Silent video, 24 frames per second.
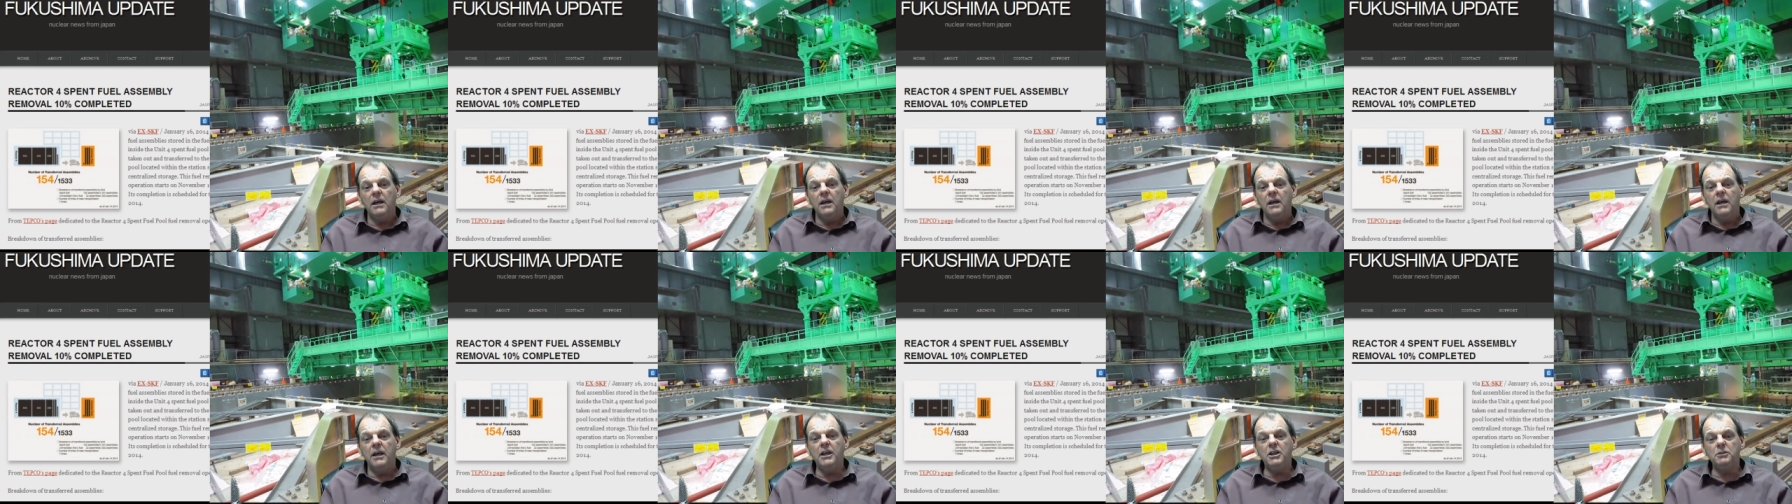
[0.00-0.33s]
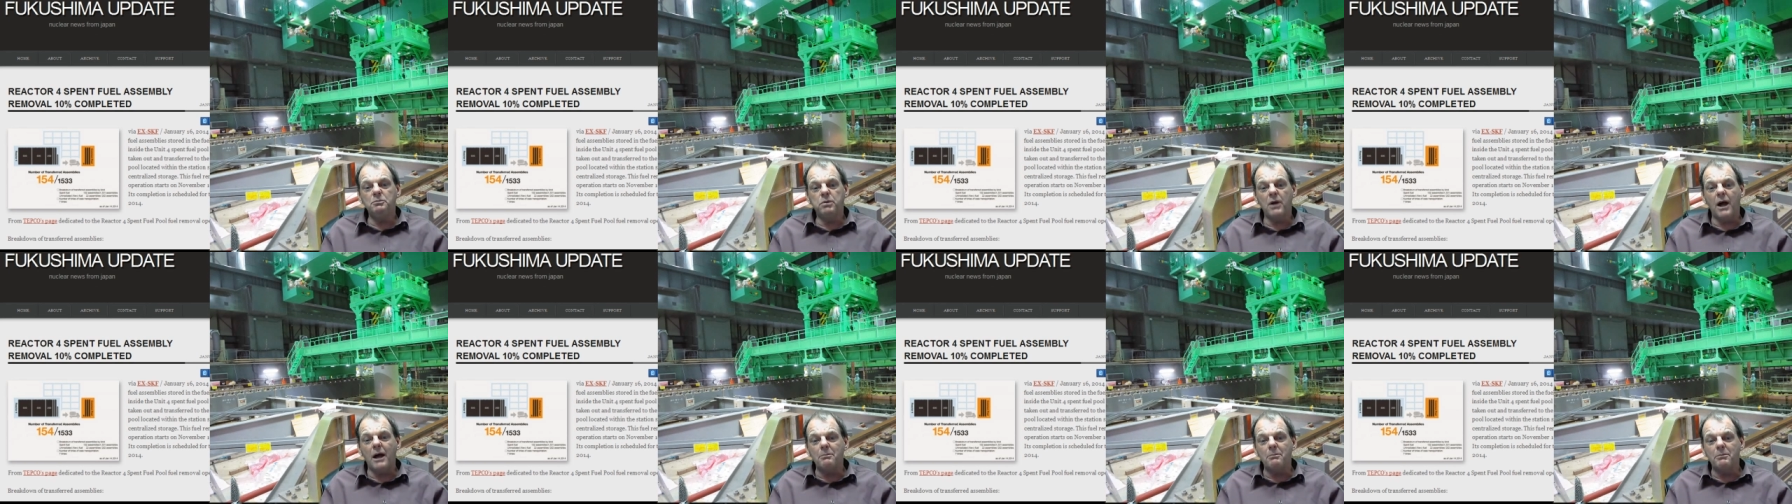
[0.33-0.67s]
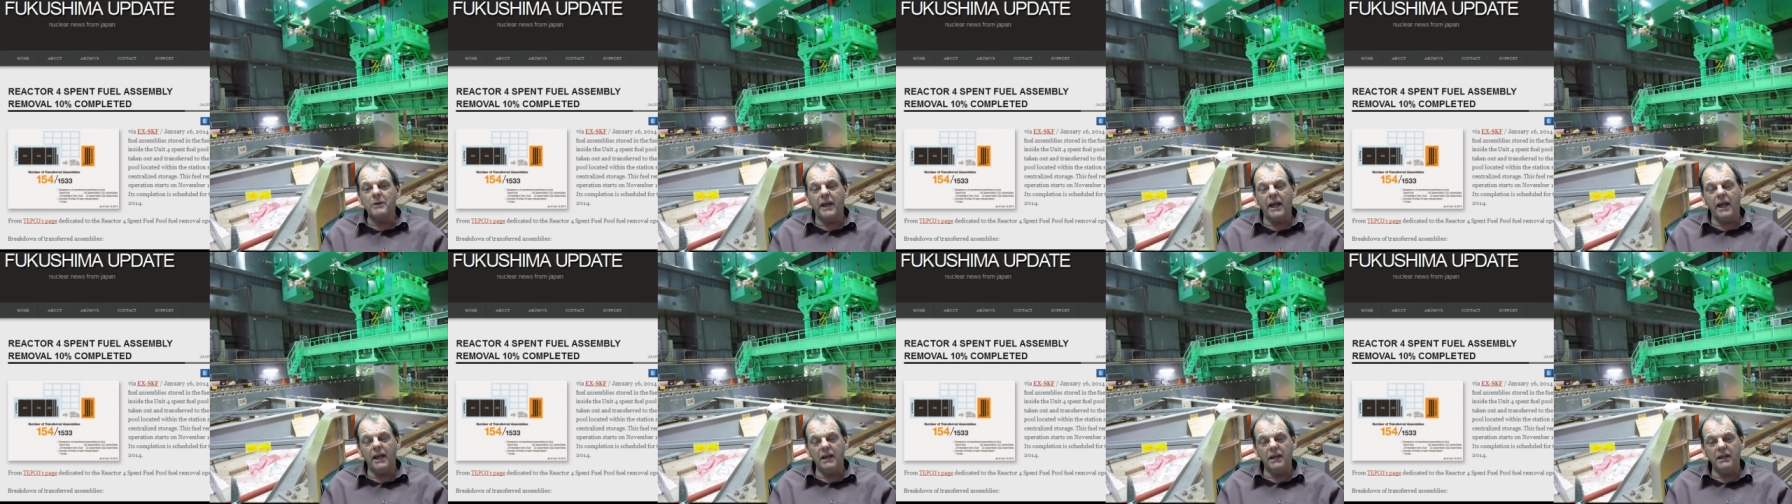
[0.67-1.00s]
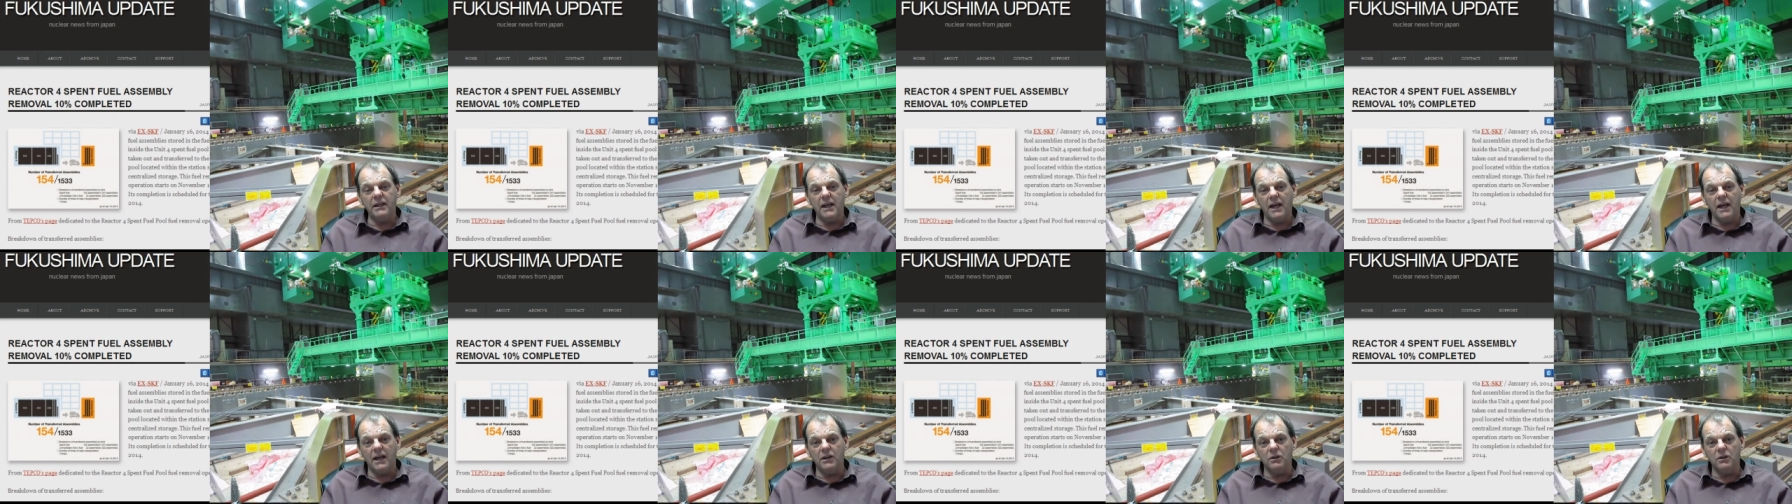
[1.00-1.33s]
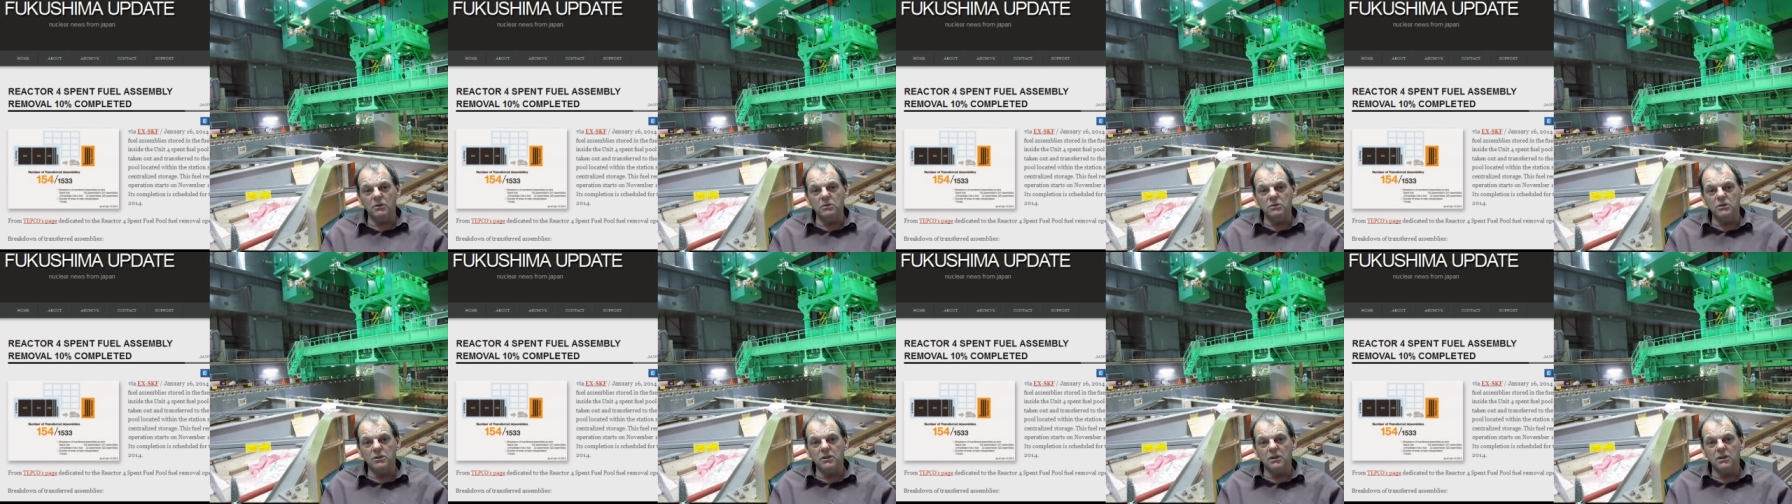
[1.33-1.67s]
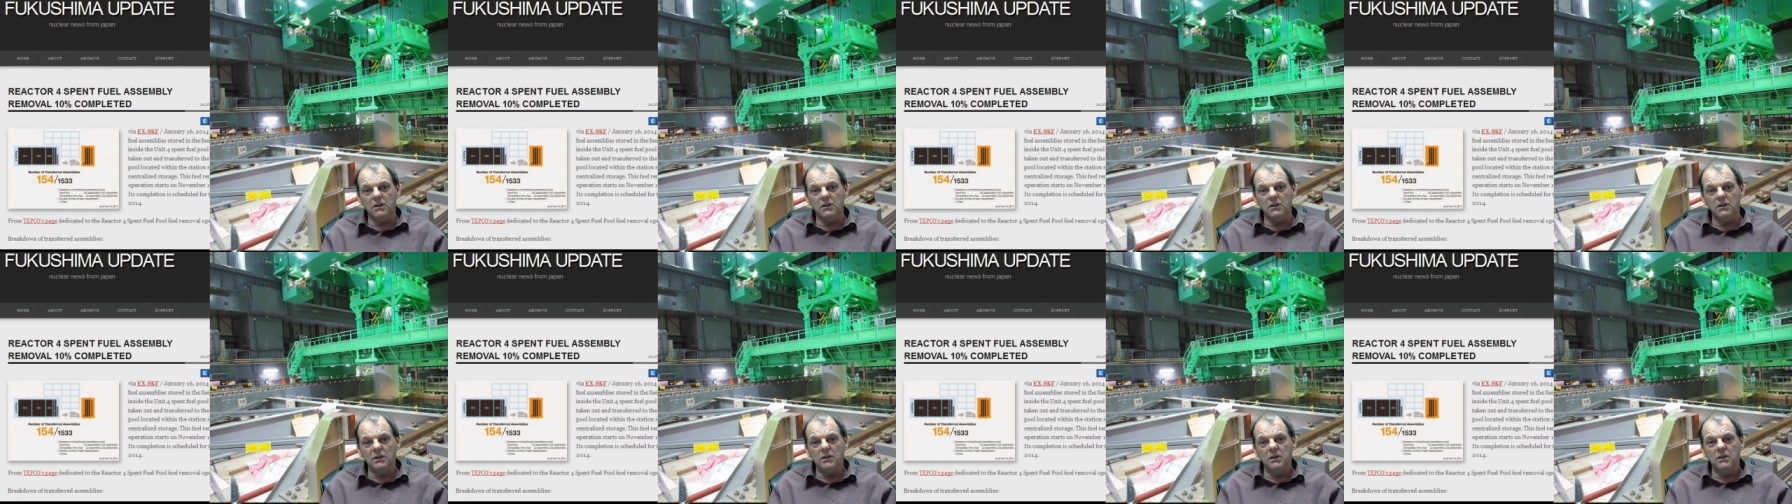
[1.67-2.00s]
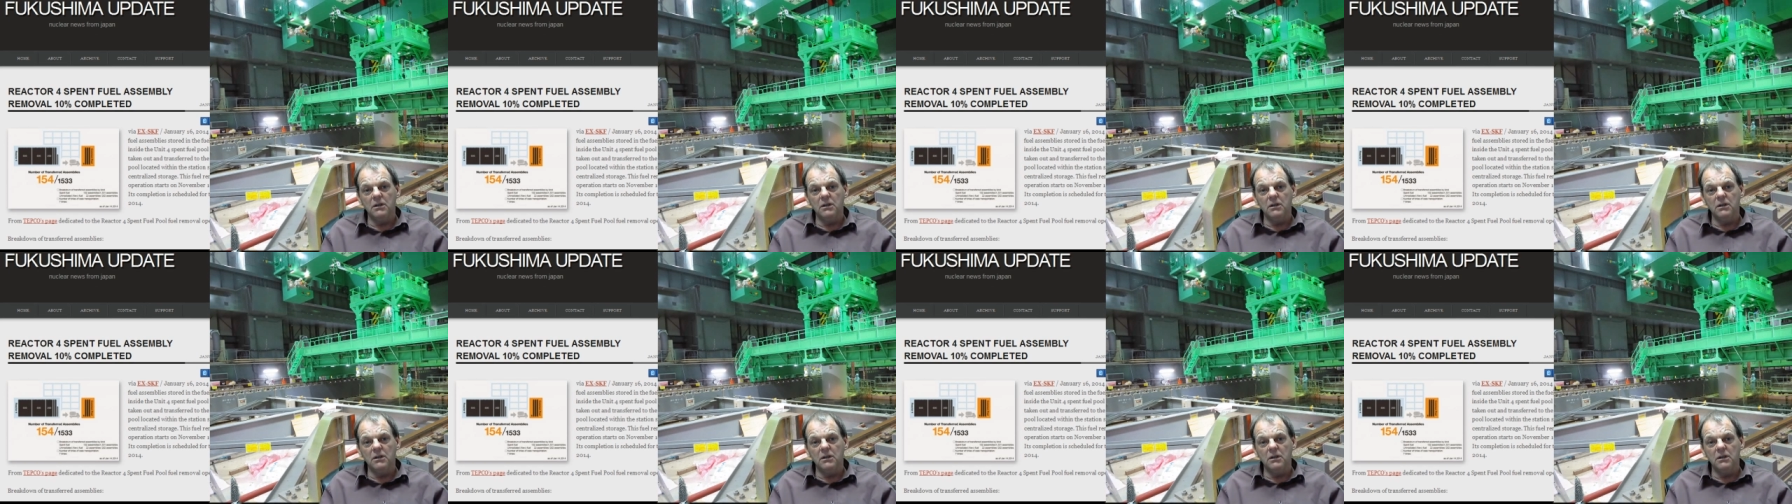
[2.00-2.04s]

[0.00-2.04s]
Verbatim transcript: he's propagating that out there.